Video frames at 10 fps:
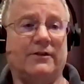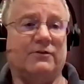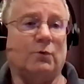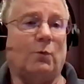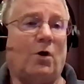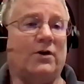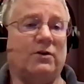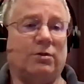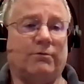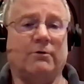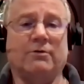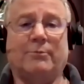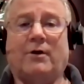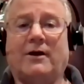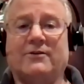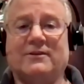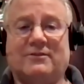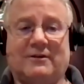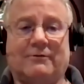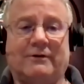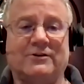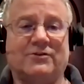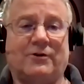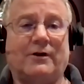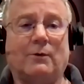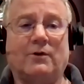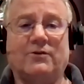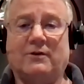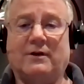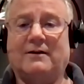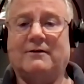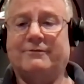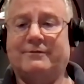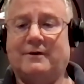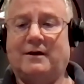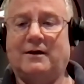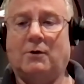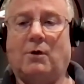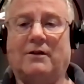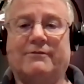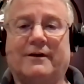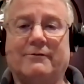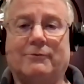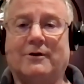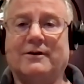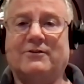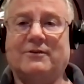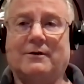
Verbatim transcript: uh, this will walk you through the process of registering once you have uh, qualified for it.